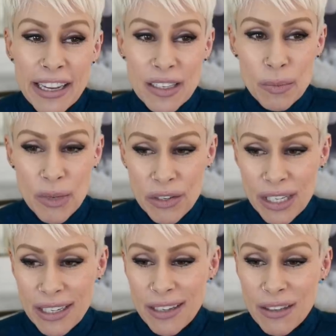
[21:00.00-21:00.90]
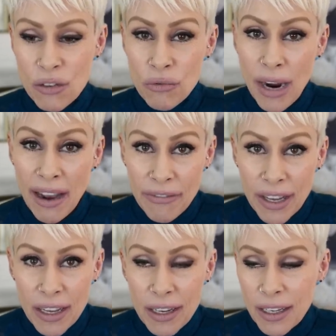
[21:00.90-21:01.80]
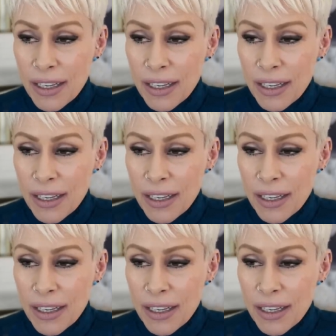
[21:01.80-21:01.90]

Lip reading: his music is graphic.